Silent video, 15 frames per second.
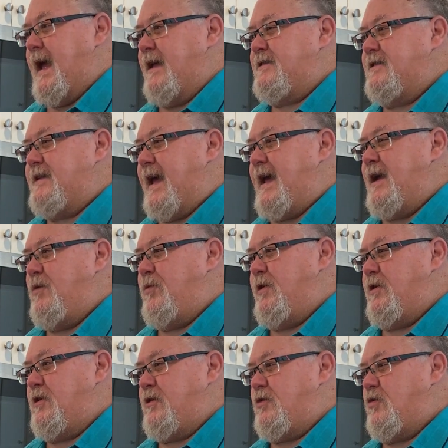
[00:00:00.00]
and today
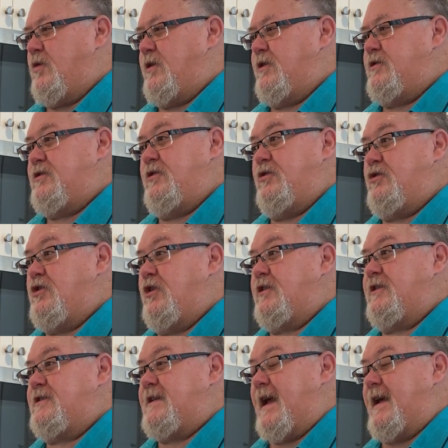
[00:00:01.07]
we are going to cook
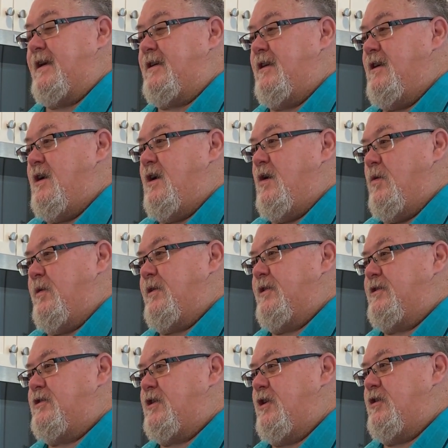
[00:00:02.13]
a steak. We're
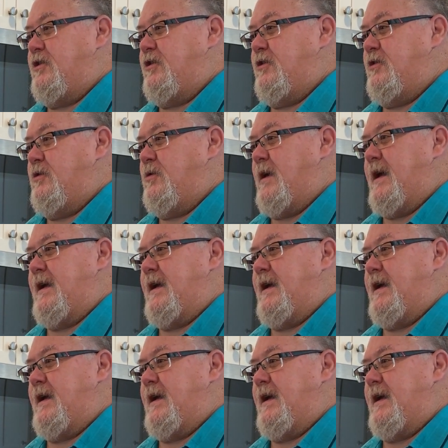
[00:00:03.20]
going to show you